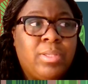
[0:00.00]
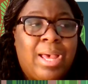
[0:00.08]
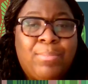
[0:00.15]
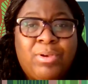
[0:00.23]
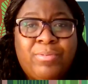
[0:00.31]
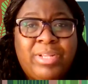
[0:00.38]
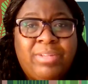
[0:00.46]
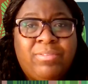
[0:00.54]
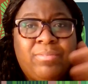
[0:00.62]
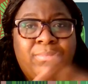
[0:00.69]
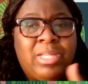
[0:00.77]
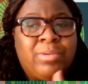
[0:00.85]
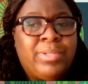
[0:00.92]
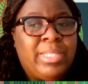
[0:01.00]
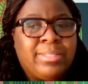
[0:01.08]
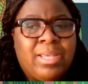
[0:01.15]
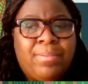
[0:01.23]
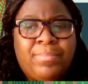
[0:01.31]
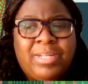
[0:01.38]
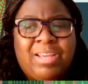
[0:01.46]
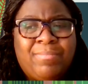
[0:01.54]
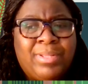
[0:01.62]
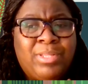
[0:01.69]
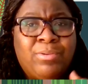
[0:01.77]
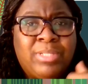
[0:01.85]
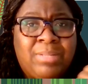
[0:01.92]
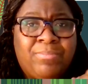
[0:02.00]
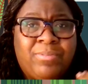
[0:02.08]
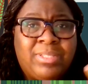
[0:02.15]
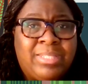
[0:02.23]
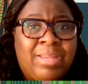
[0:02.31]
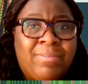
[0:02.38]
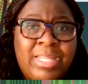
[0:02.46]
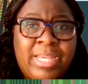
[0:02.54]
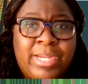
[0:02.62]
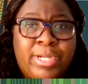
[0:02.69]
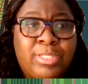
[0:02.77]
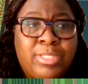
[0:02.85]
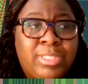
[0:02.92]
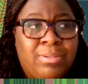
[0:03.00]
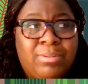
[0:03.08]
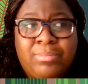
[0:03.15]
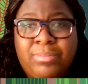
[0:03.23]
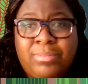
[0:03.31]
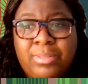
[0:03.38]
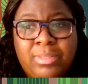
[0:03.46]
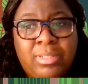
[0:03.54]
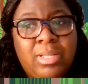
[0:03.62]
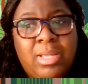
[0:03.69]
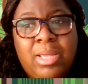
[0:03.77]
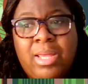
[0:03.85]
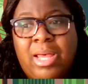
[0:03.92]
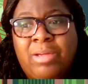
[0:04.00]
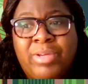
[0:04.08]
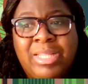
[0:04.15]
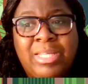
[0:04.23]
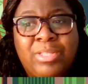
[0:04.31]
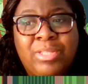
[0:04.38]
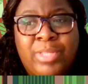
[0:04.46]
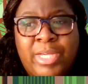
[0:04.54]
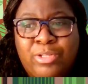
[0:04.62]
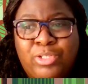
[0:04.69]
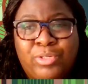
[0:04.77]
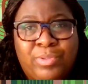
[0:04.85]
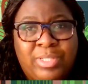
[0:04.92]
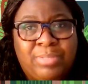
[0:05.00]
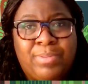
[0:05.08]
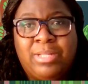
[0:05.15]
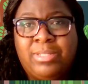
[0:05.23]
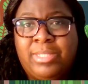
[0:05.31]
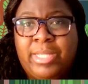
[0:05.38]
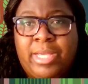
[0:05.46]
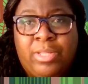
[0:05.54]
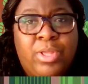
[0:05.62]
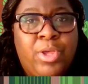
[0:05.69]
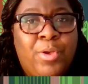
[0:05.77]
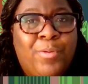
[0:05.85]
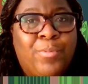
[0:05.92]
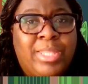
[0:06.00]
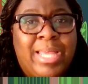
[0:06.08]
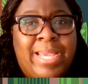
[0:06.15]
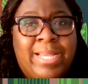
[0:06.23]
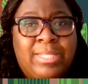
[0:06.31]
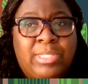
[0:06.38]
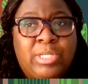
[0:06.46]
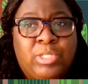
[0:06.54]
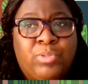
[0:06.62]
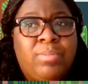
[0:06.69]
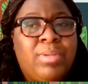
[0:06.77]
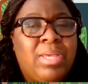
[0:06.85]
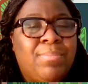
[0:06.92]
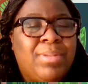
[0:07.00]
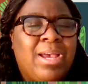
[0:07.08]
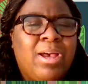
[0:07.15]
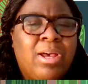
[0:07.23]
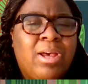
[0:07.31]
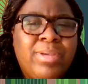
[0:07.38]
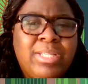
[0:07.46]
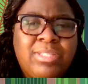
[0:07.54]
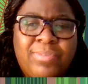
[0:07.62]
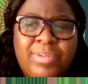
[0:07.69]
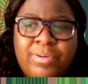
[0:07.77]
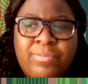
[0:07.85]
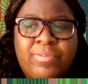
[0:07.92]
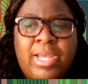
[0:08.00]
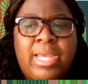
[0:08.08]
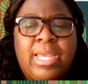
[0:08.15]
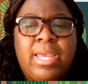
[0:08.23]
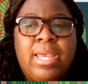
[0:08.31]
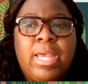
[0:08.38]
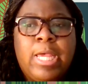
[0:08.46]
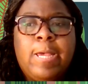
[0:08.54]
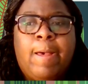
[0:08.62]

So I'm already familiar with this company. I've been using them for 7 years, so I really know their insurance policy and what the answers will be, but I always verify.